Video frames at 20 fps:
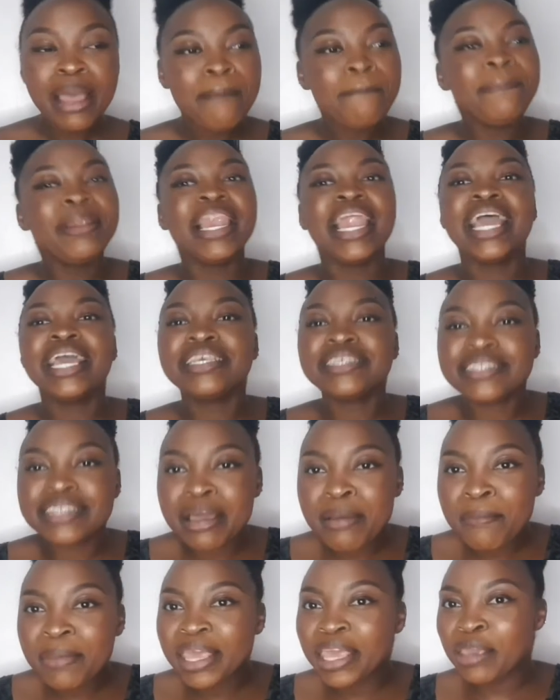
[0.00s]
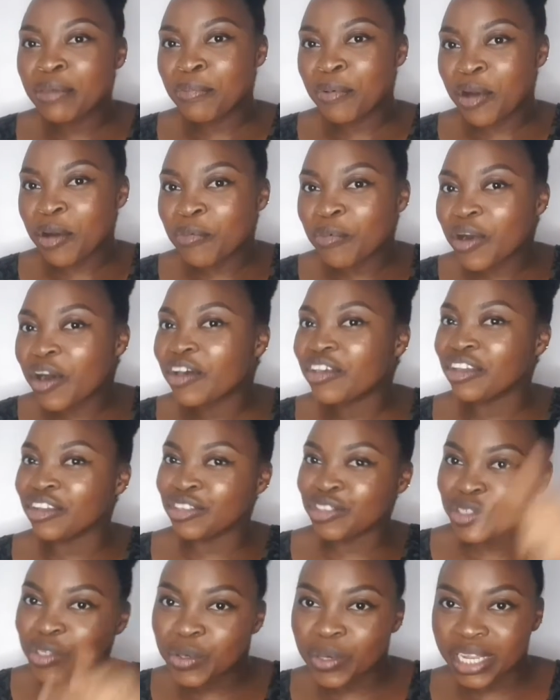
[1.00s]
Play some hip-hop while you're
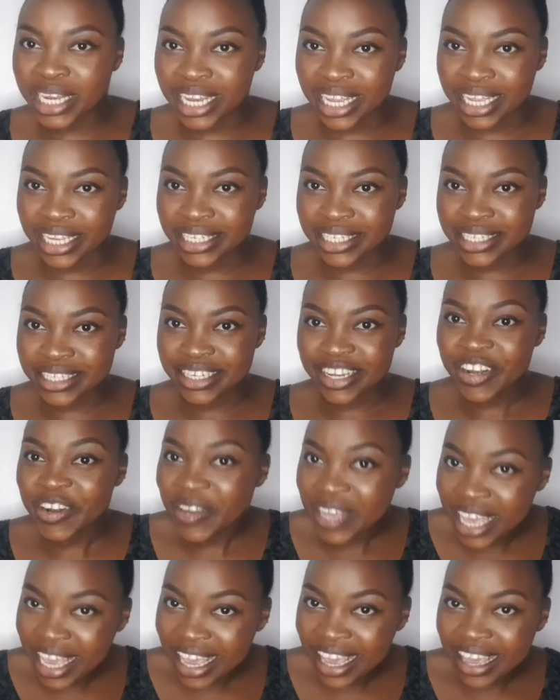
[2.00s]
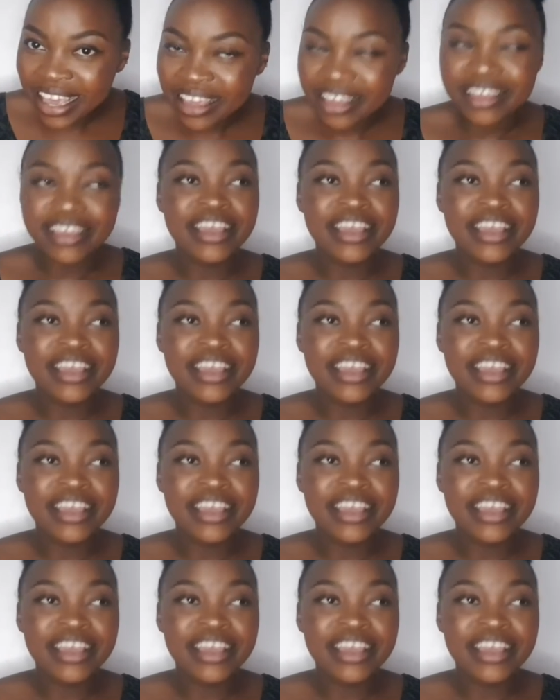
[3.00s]
doing it, okay?